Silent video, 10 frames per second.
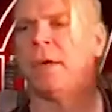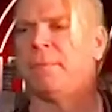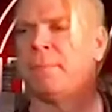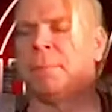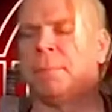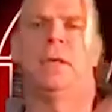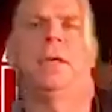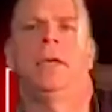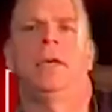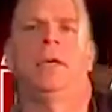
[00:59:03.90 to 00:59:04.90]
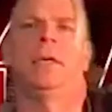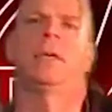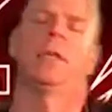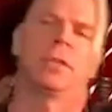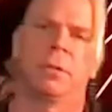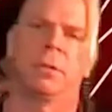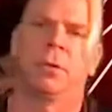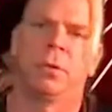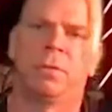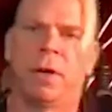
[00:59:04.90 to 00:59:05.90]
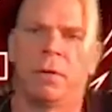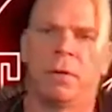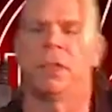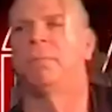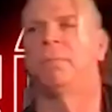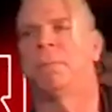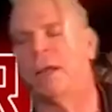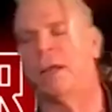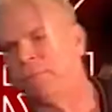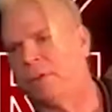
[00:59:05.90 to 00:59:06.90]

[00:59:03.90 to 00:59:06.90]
a big Electric Moon Foundation benefit